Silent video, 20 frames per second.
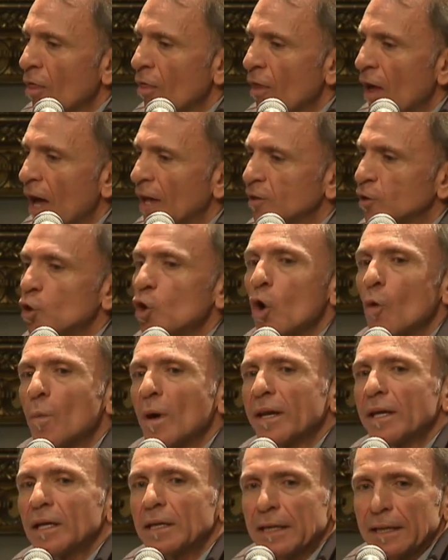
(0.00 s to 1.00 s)
that
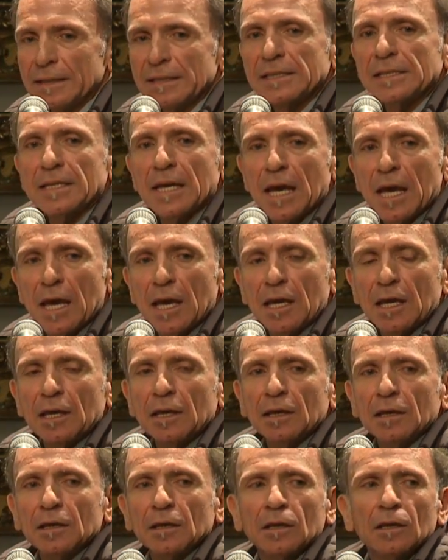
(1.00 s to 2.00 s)
nobody can
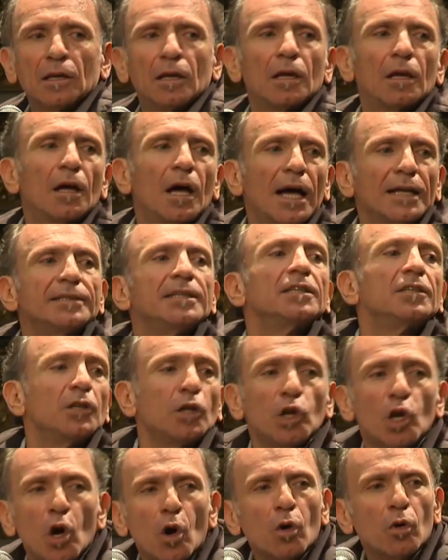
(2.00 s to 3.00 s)
say, I
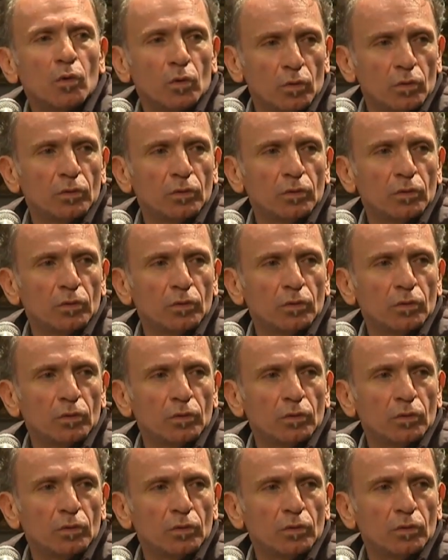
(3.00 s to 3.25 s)
didn't know.